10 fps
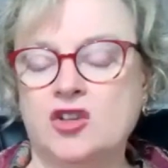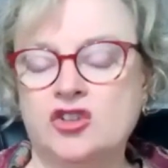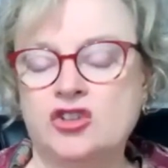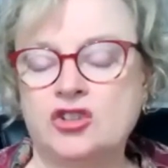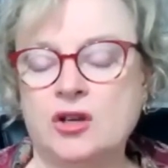
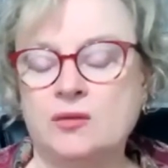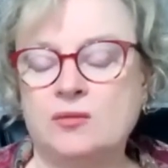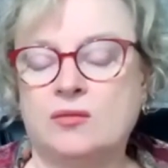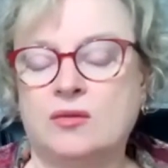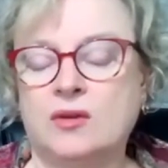So
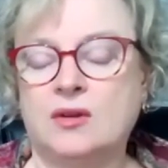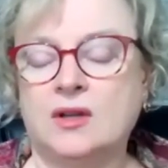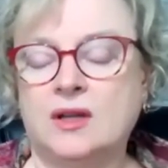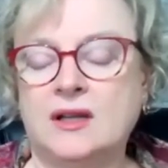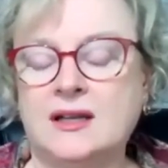
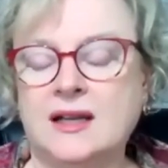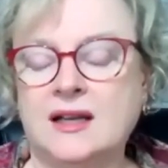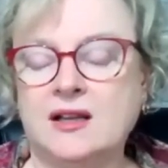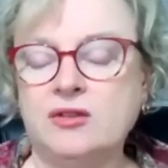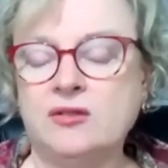
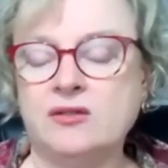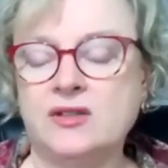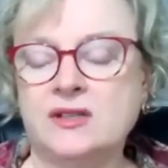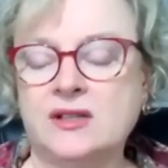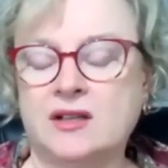allow
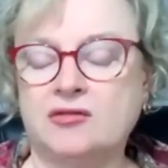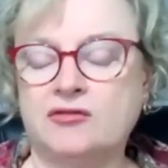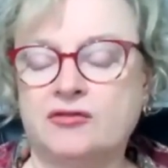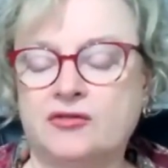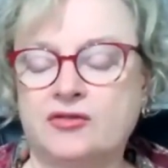yourself
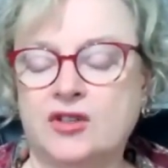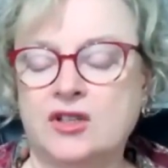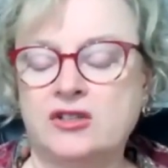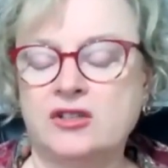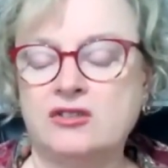
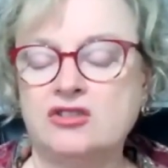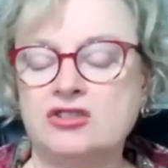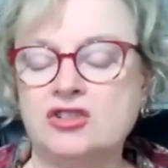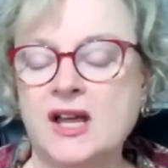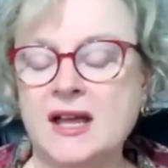to
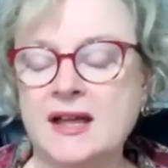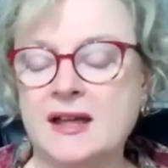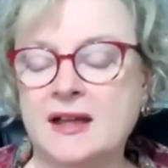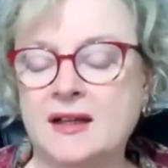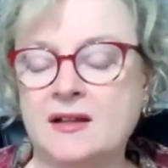
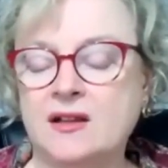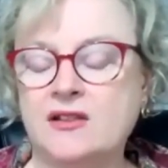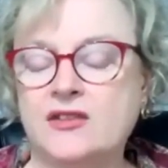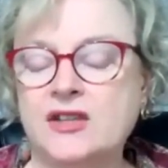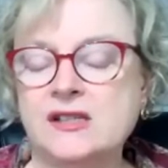share
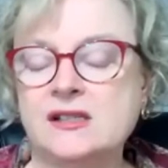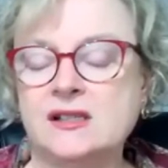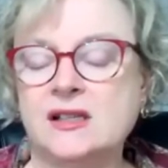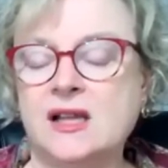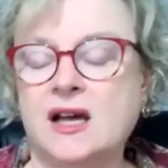this
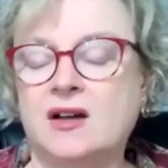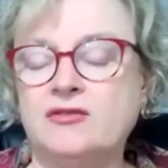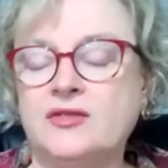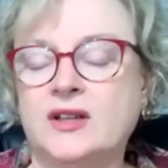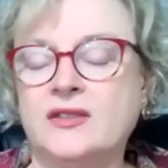
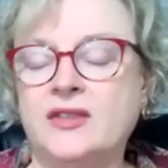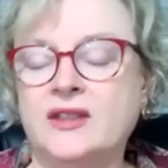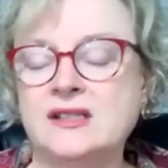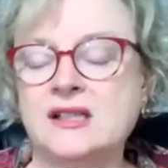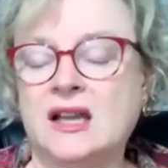love and
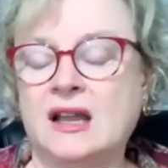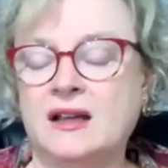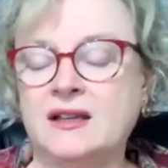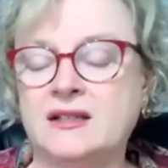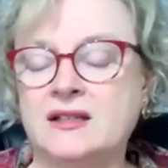this
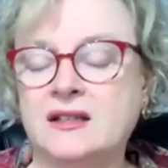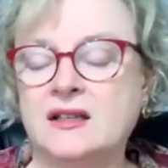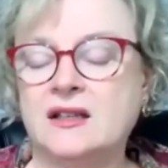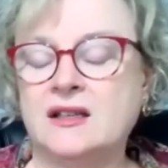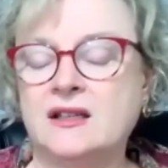light
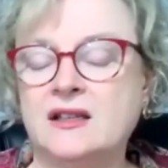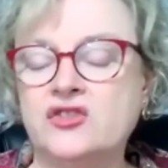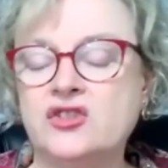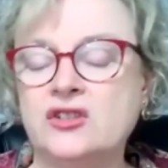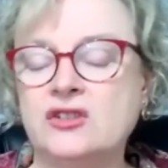
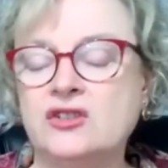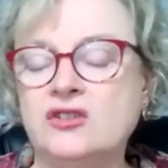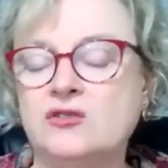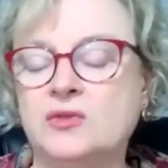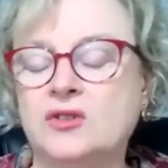into the
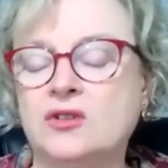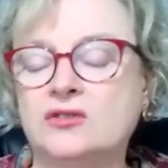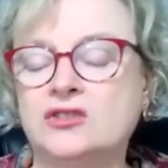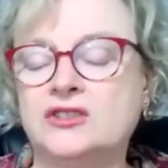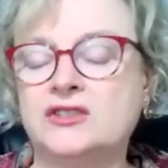human
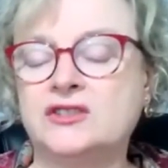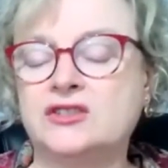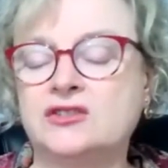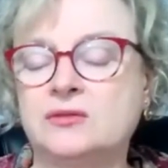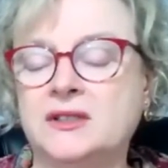
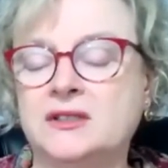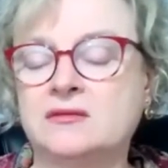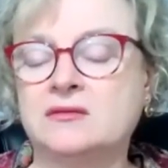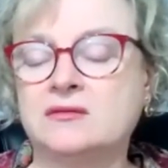consciousness grid.